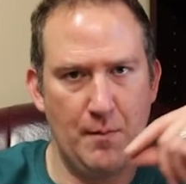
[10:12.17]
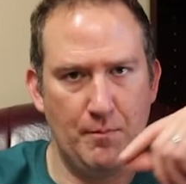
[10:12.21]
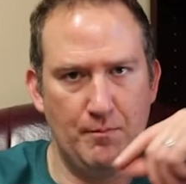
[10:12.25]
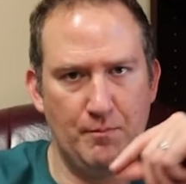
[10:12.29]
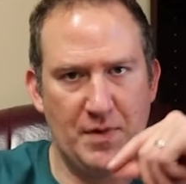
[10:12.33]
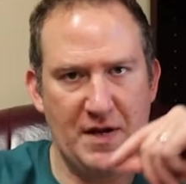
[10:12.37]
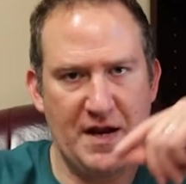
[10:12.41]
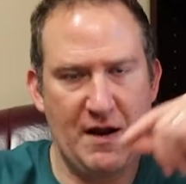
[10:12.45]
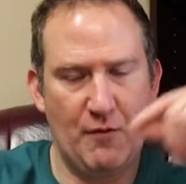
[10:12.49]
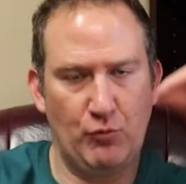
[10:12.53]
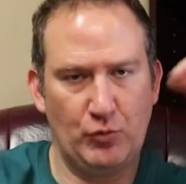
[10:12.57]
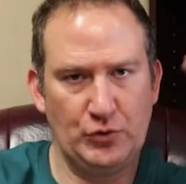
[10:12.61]

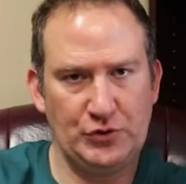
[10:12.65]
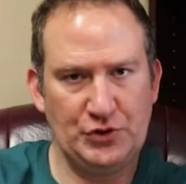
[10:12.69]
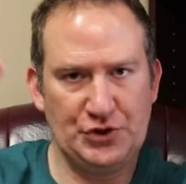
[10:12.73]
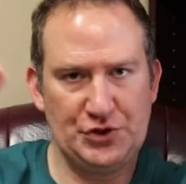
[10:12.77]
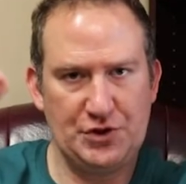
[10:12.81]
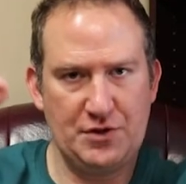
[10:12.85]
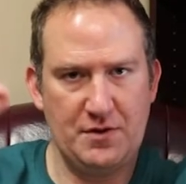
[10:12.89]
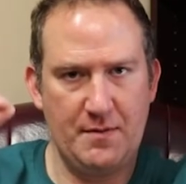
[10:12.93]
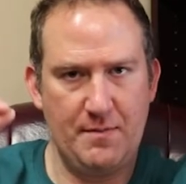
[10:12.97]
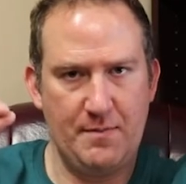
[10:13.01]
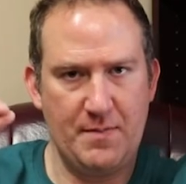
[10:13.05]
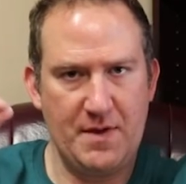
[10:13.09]
But I
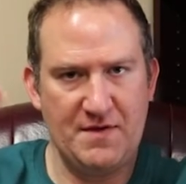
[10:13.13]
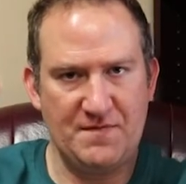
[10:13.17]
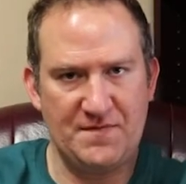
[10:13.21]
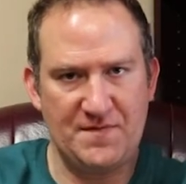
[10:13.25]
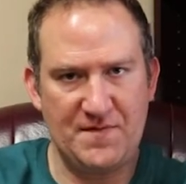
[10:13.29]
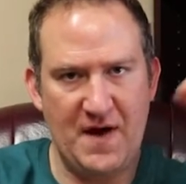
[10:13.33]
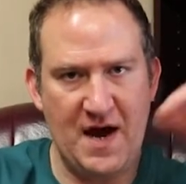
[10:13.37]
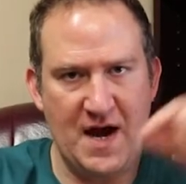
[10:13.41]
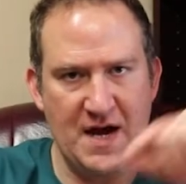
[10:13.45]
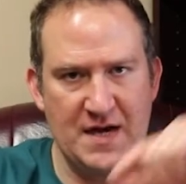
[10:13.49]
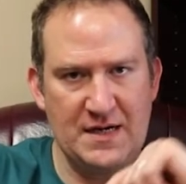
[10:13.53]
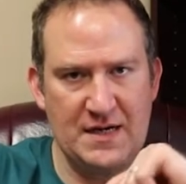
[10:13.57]
want you to be
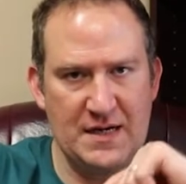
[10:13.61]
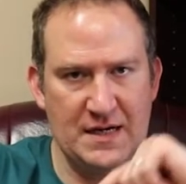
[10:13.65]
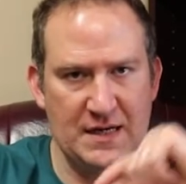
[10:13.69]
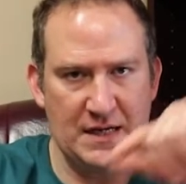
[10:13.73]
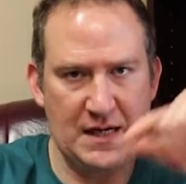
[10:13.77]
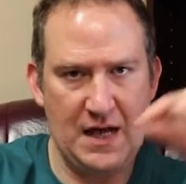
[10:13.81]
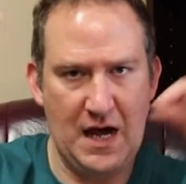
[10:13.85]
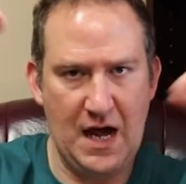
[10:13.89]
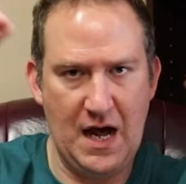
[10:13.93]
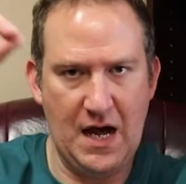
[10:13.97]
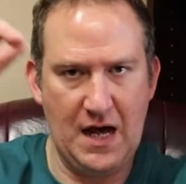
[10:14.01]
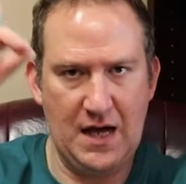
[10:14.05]
finding
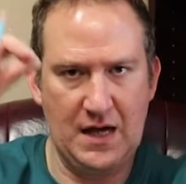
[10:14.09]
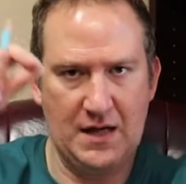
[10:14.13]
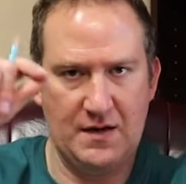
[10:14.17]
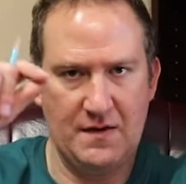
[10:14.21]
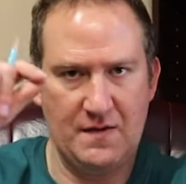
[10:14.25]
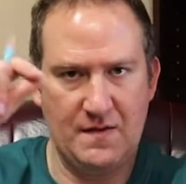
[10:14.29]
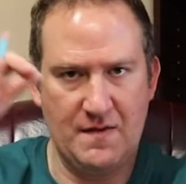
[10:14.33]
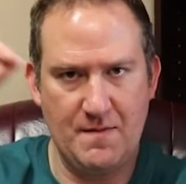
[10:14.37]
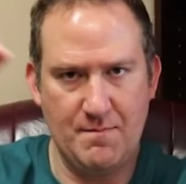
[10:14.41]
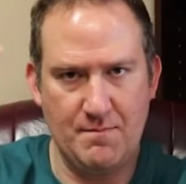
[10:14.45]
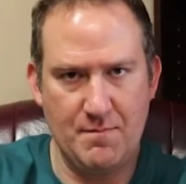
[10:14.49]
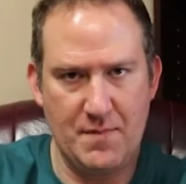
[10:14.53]
God
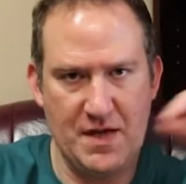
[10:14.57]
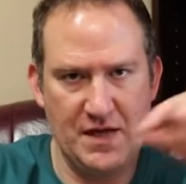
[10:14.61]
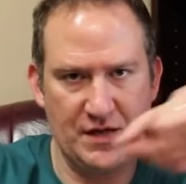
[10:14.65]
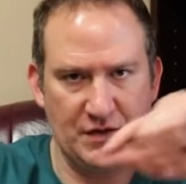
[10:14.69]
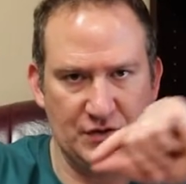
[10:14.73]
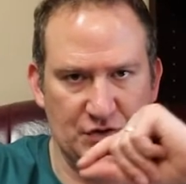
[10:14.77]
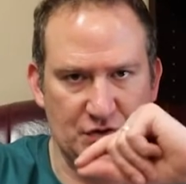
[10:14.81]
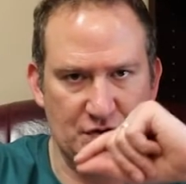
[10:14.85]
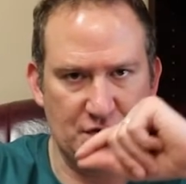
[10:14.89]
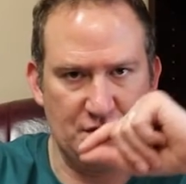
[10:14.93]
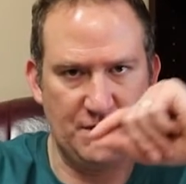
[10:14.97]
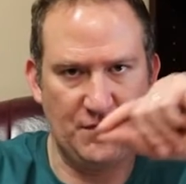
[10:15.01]
in the
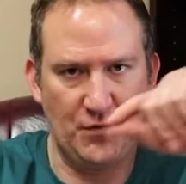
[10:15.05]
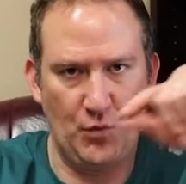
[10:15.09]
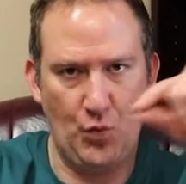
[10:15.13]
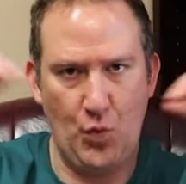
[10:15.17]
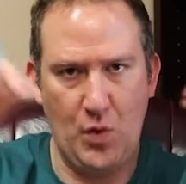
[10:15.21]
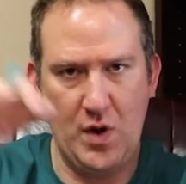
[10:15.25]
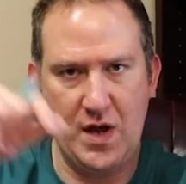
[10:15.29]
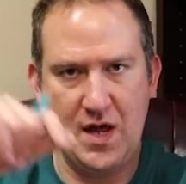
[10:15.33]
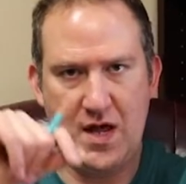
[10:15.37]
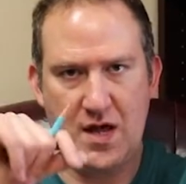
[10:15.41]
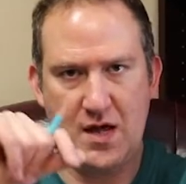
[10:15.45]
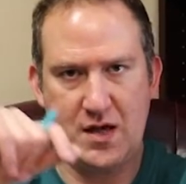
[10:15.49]
midst of
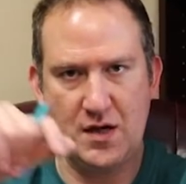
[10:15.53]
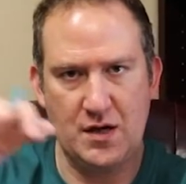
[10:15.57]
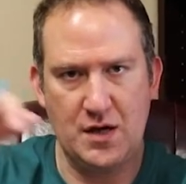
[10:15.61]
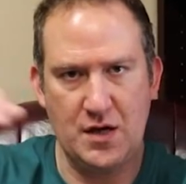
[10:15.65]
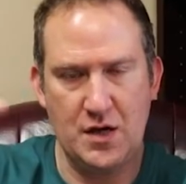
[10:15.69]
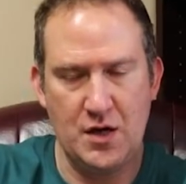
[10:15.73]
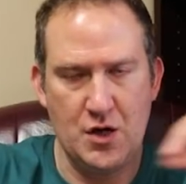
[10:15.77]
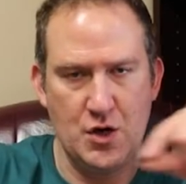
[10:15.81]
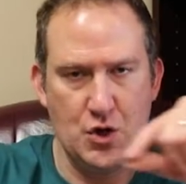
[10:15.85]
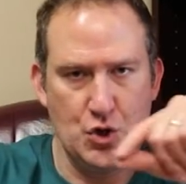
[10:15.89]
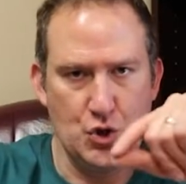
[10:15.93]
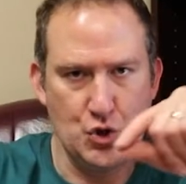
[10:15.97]

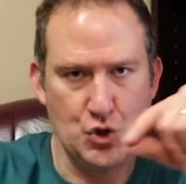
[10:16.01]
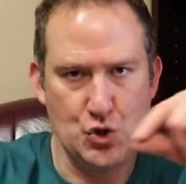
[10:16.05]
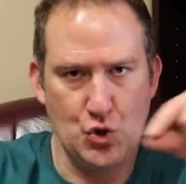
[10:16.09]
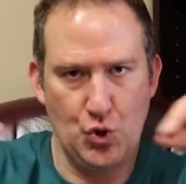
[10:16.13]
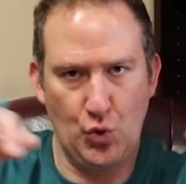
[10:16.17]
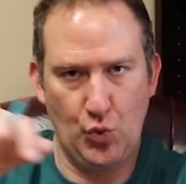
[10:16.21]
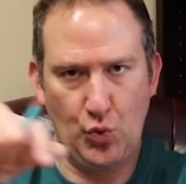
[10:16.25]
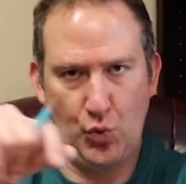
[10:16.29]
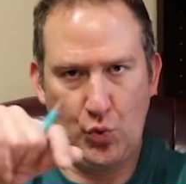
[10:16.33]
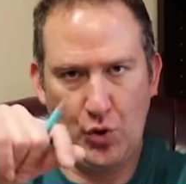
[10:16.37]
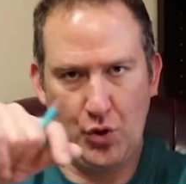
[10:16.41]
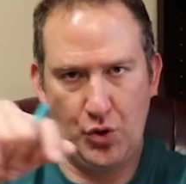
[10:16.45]
when
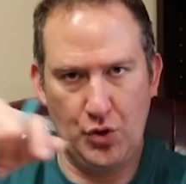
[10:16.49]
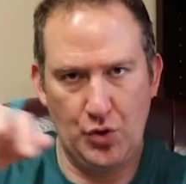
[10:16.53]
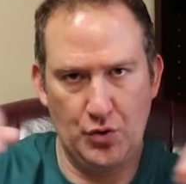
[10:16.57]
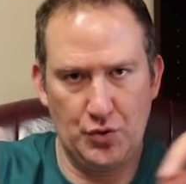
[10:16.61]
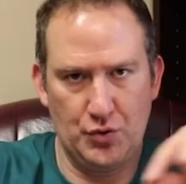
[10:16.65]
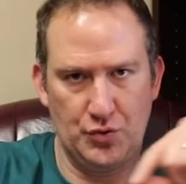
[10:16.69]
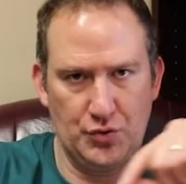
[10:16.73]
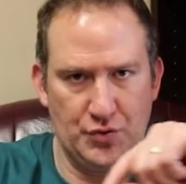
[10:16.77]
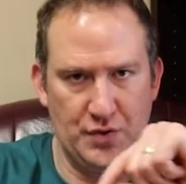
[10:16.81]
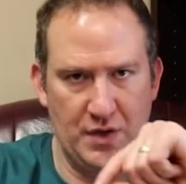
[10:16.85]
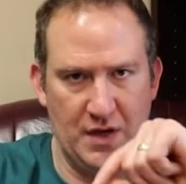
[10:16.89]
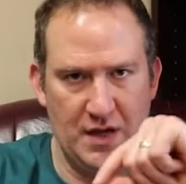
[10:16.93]
your
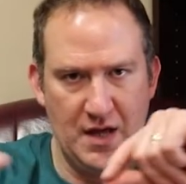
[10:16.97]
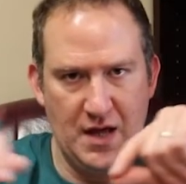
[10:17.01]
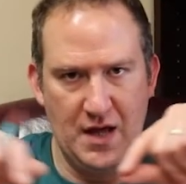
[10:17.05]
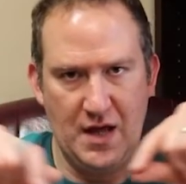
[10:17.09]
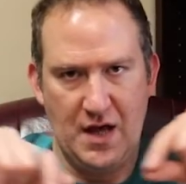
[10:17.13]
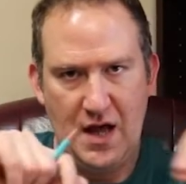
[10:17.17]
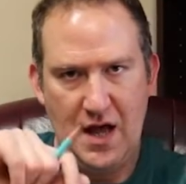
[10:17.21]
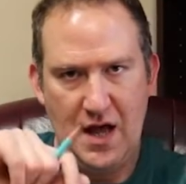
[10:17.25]
world